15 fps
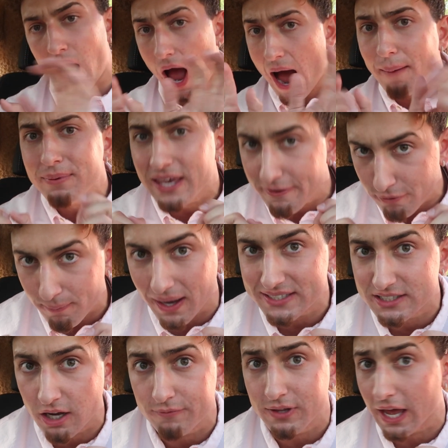am giving
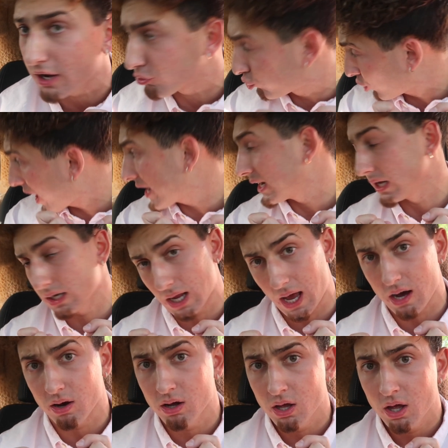myself that credit
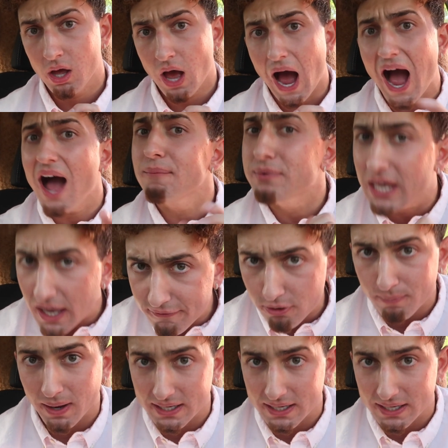now. I'm giving